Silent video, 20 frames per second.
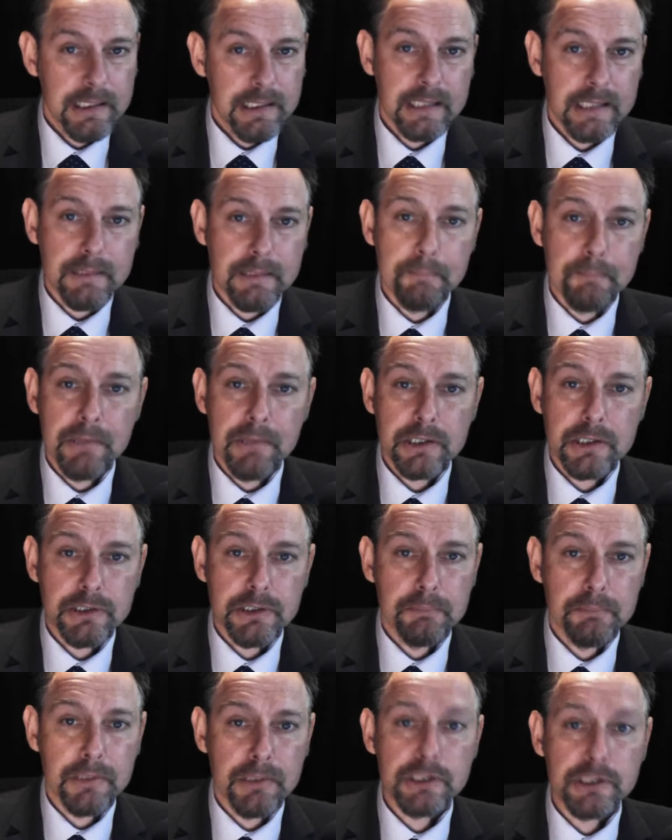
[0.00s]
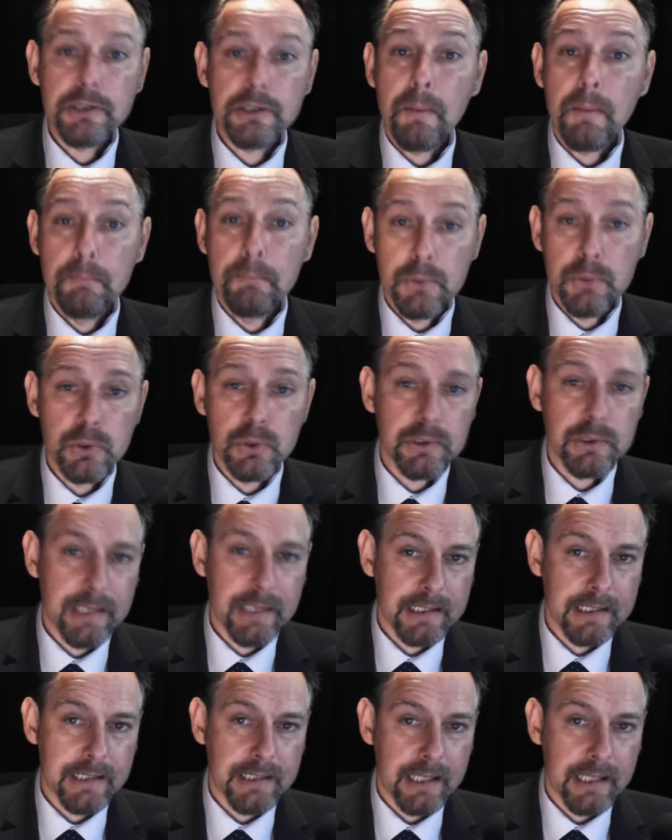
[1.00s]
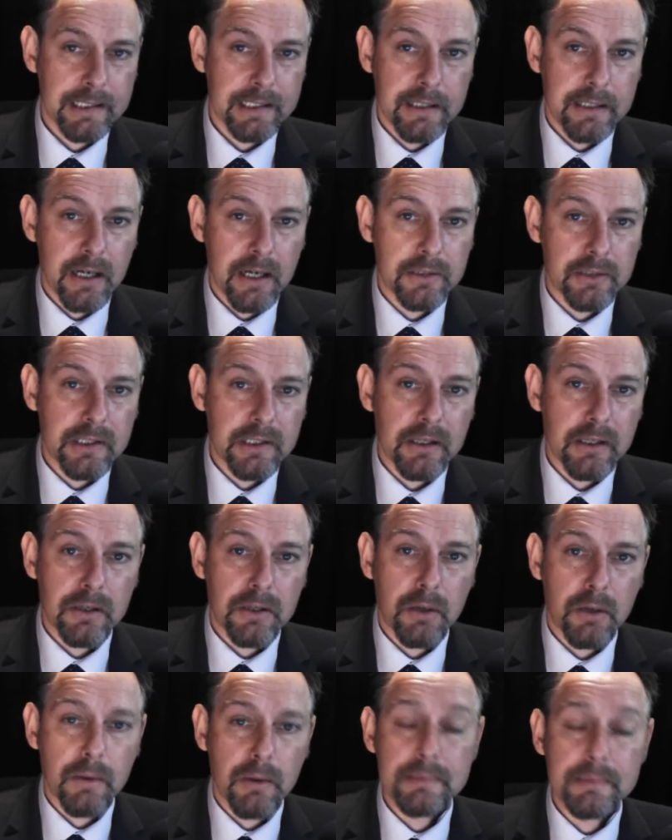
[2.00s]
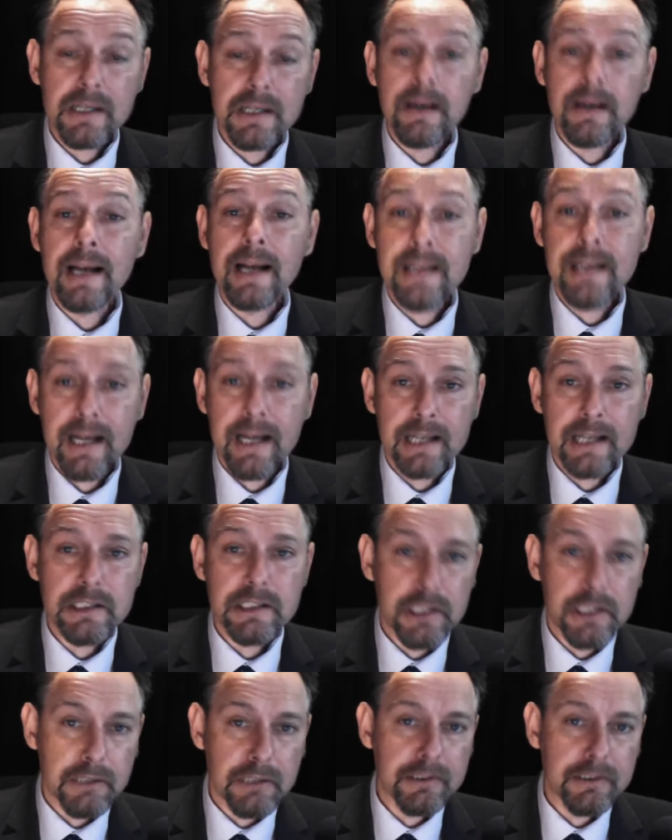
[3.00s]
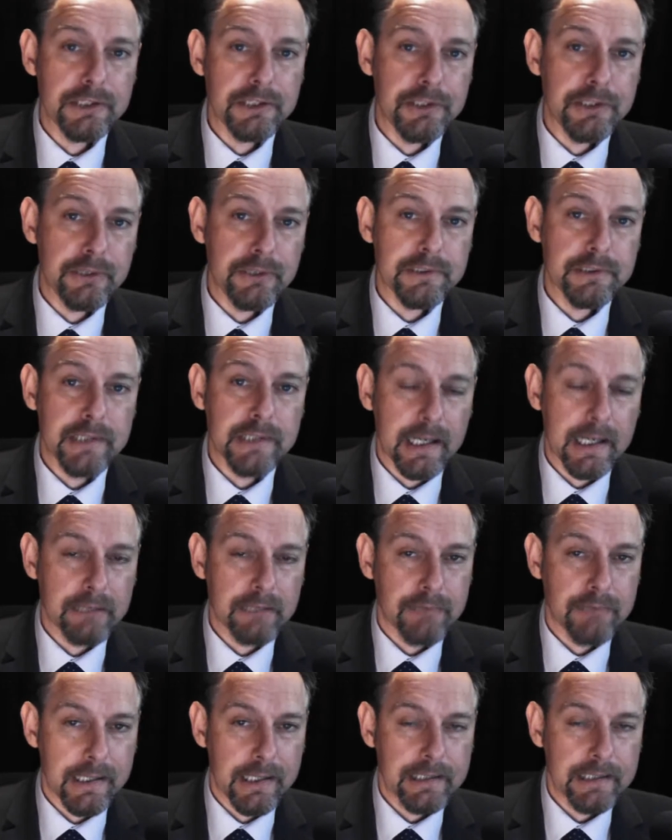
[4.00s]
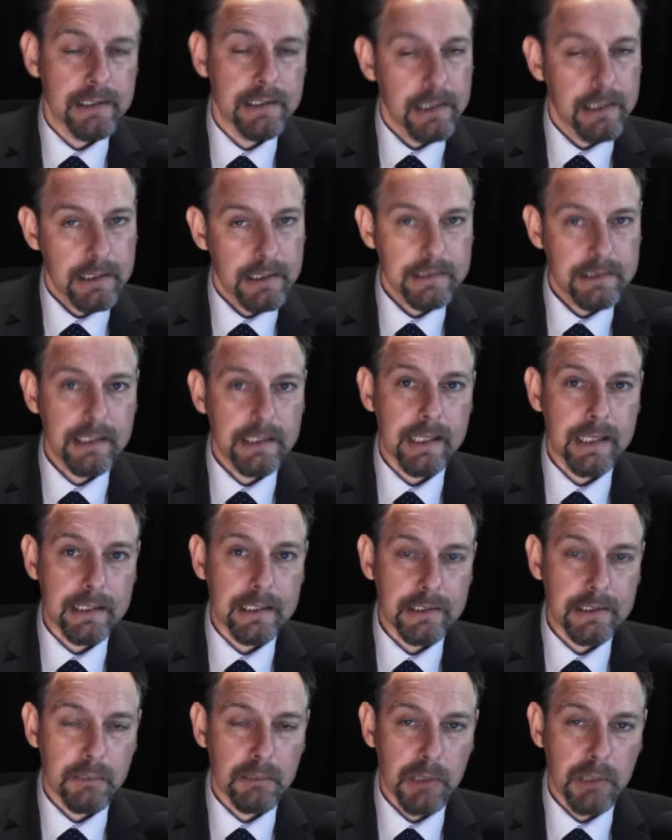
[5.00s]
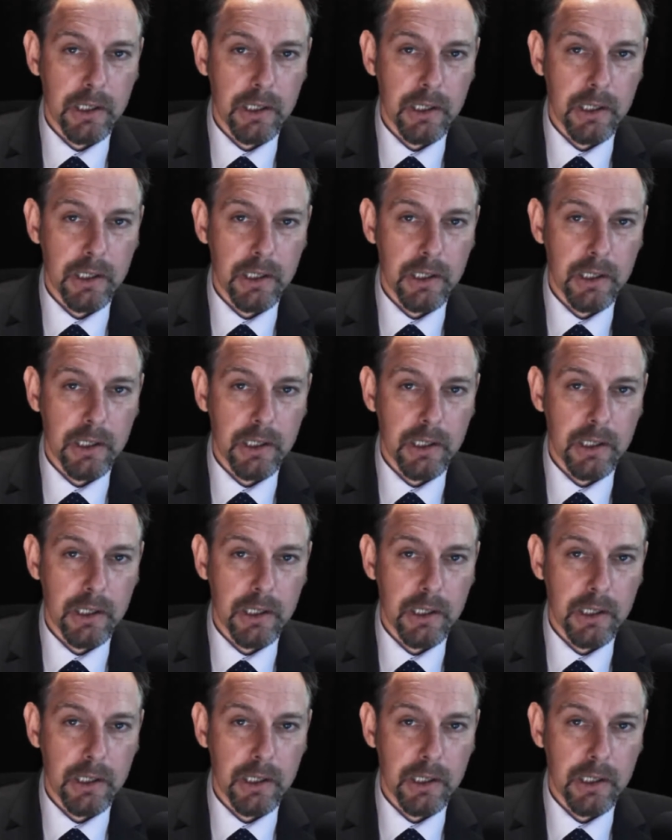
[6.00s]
There's much, much more detail in the article on our website, and I encourage you to take a read. The links are